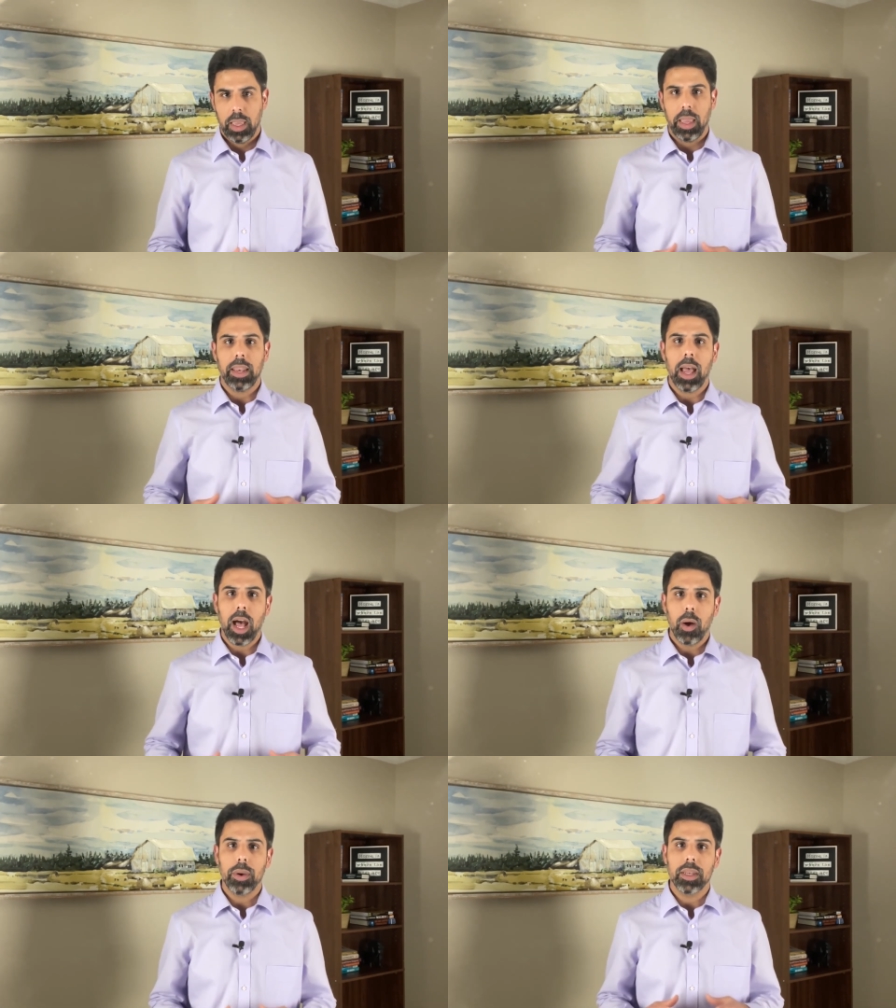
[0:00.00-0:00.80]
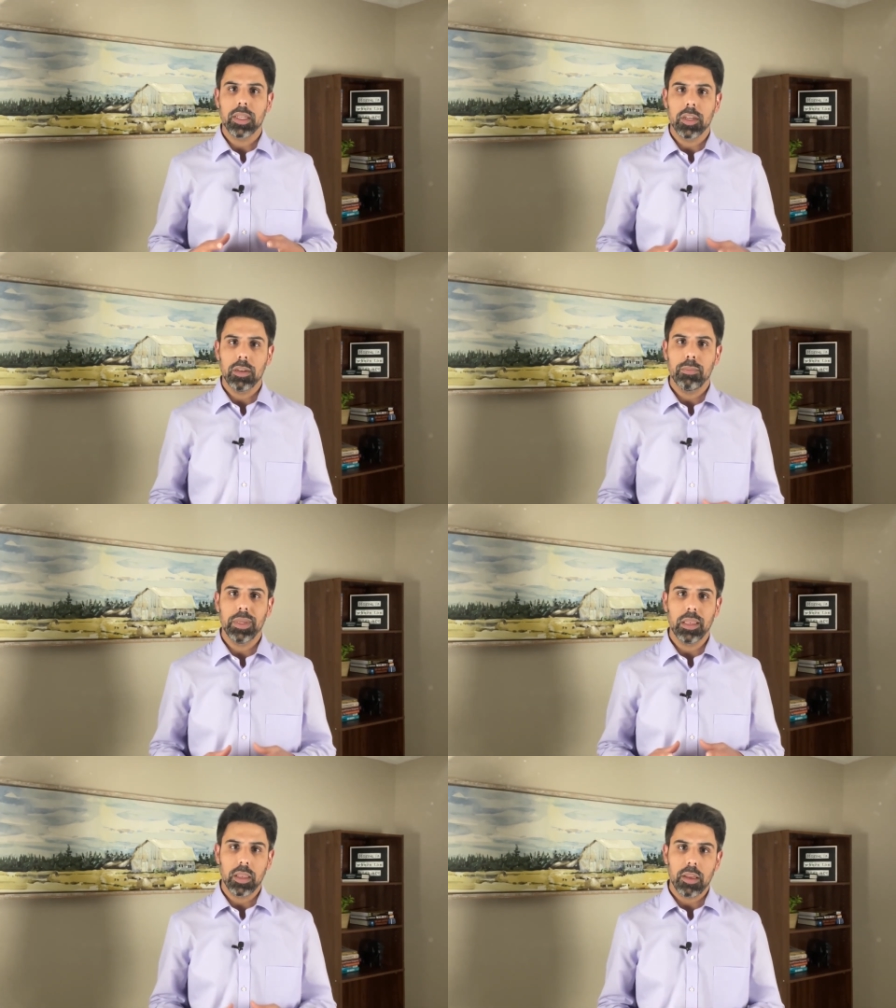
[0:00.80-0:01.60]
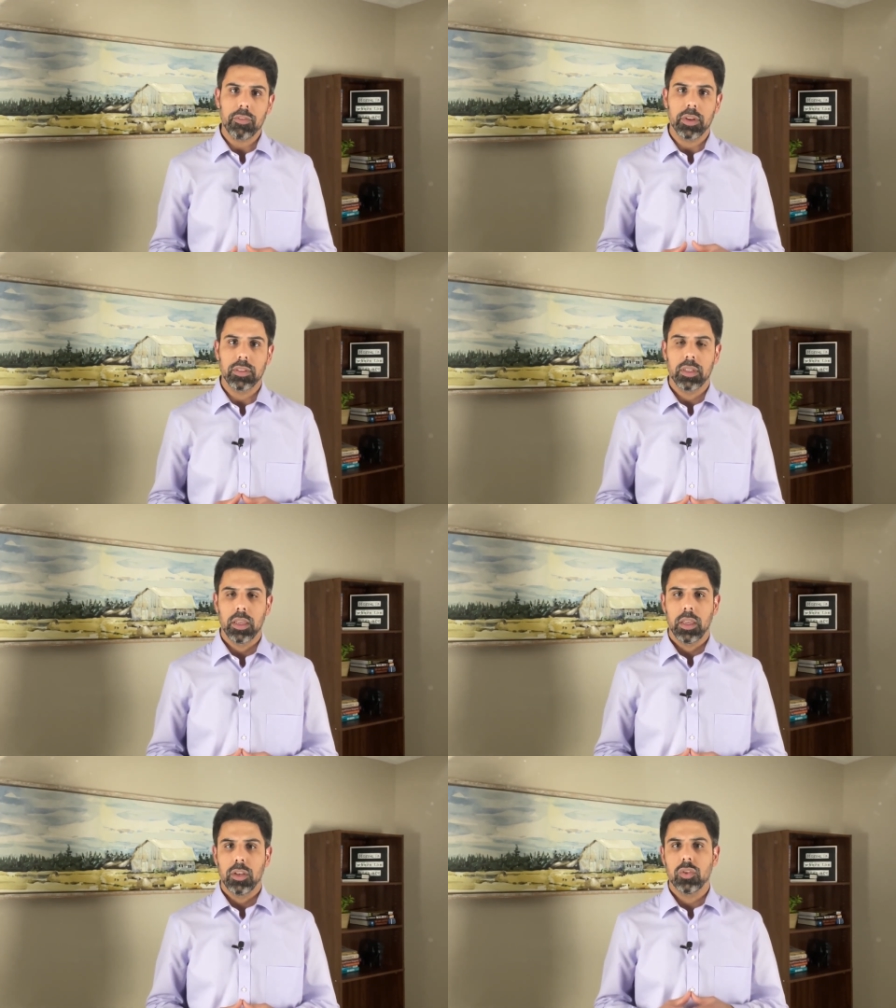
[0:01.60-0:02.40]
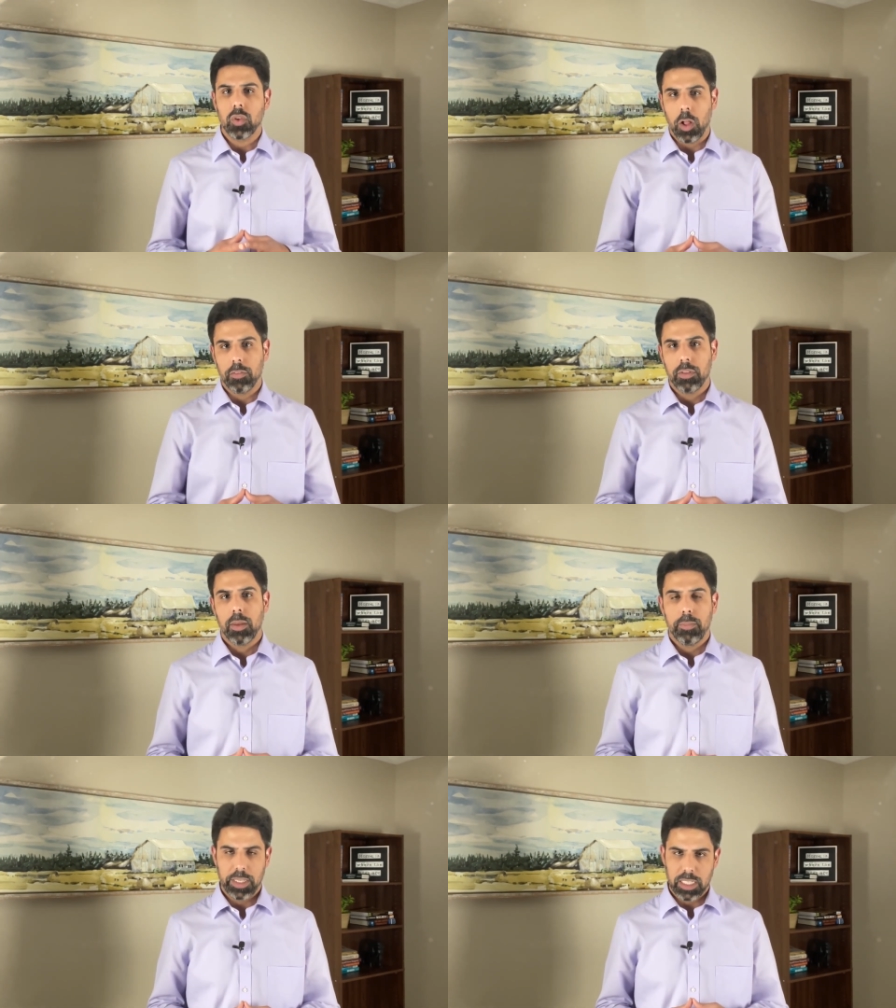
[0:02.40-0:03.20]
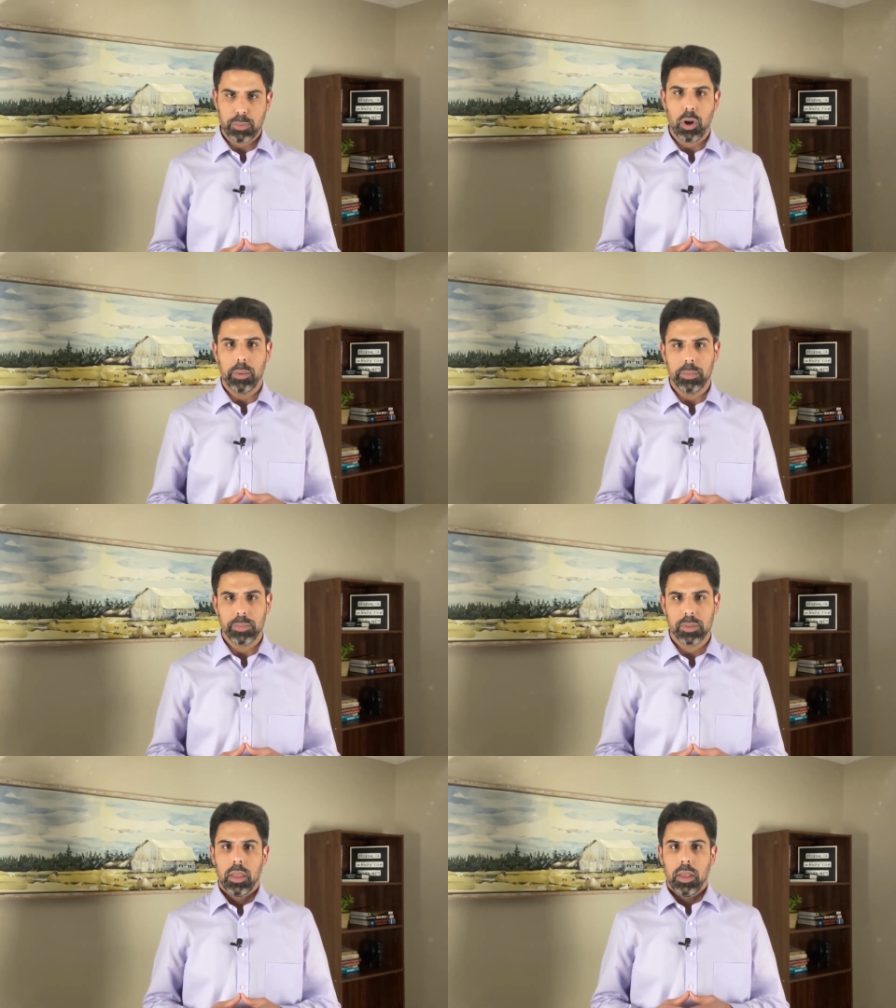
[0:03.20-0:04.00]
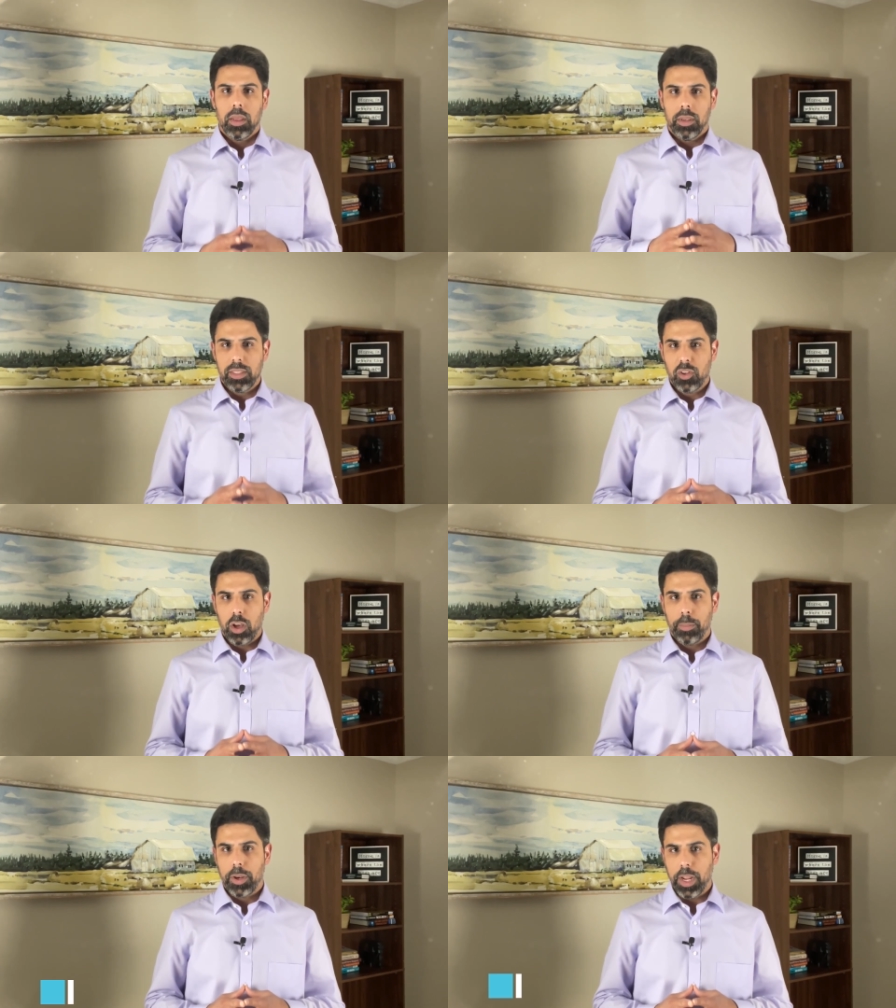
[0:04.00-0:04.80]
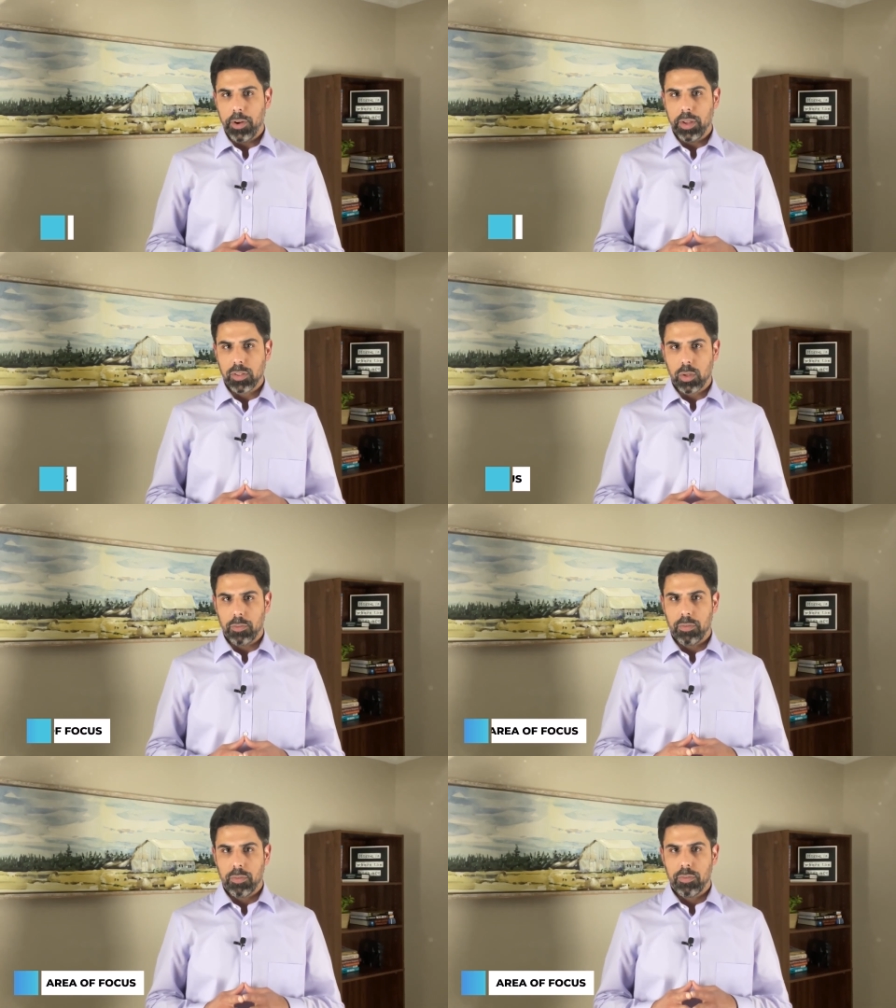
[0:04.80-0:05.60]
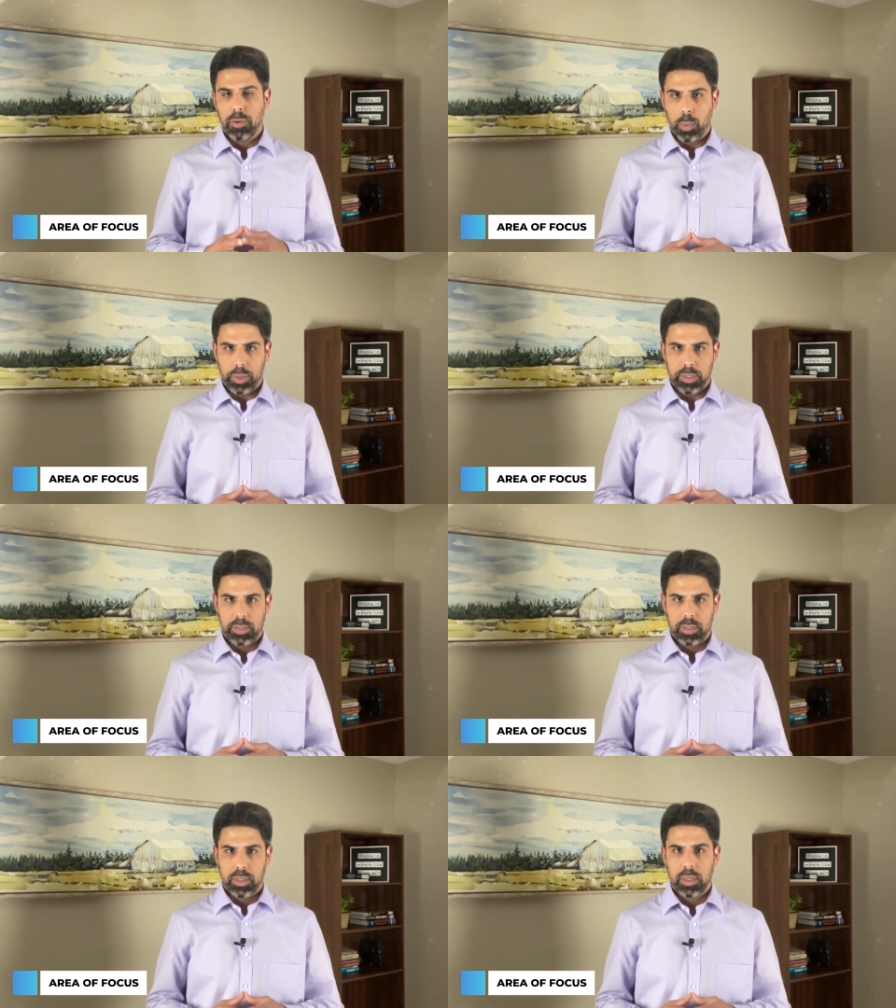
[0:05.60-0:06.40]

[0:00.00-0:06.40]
and how it could be leveraged to solve business problems. Let's talk about areas of focus.